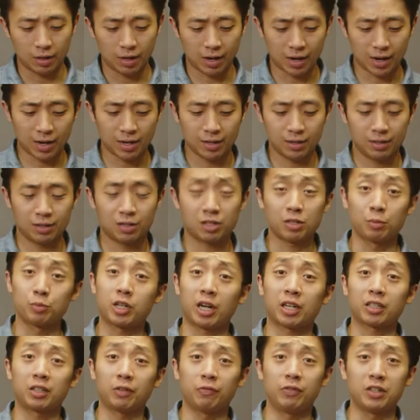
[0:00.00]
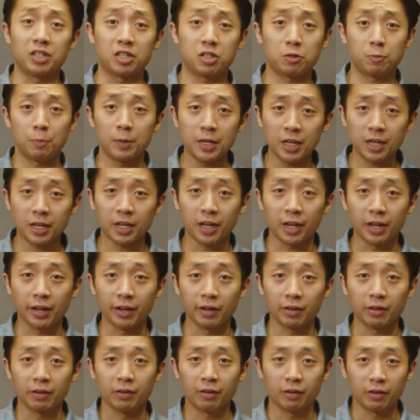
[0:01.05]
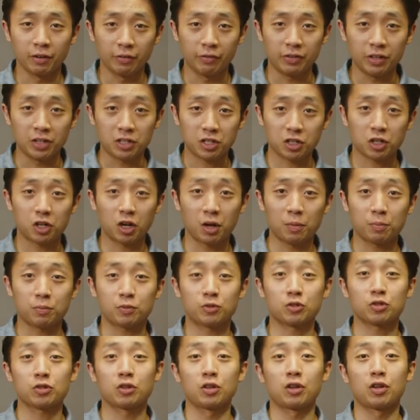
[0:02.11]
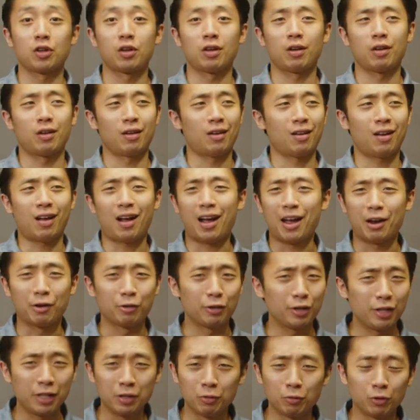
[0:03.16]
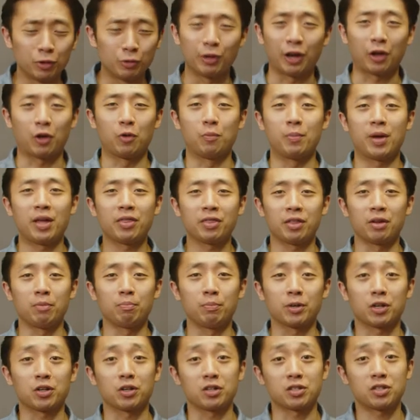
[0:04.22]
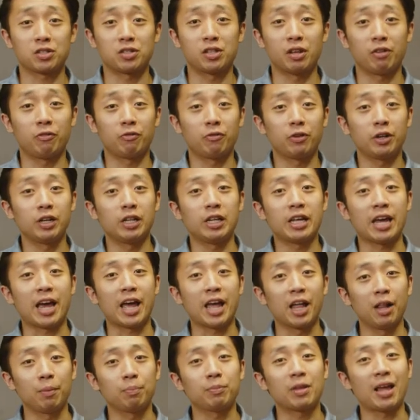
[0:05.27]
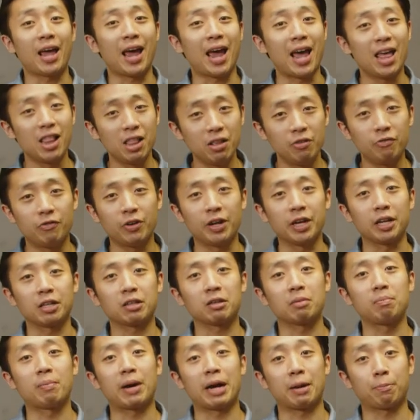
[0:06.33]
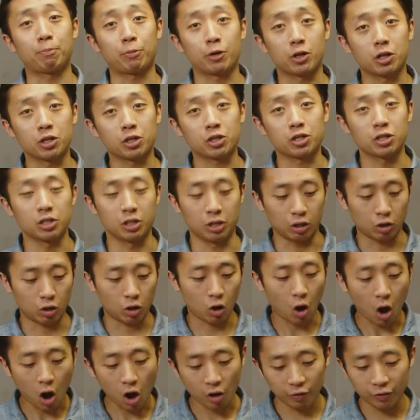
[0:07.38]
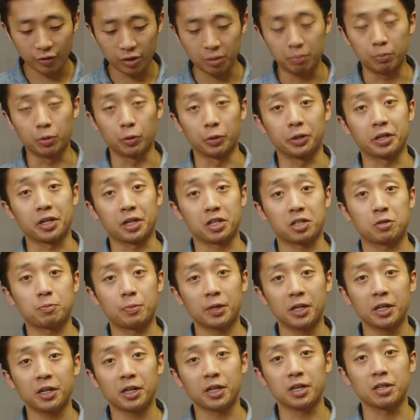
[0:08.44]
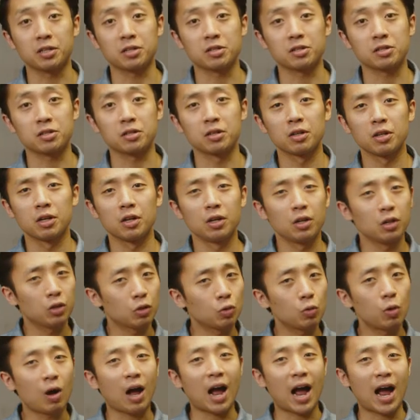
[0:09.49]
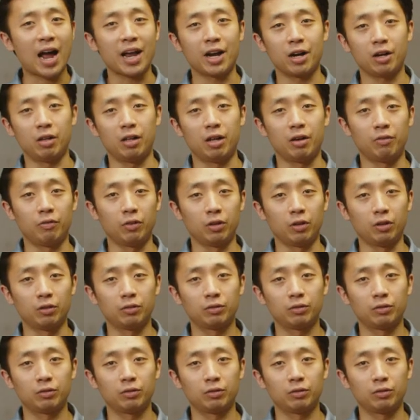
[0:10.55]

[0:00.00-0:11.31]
And subjectively speaking, these cups, I really would recommend them because they've really helped elevate my personal coffee brewing experience to a higher level,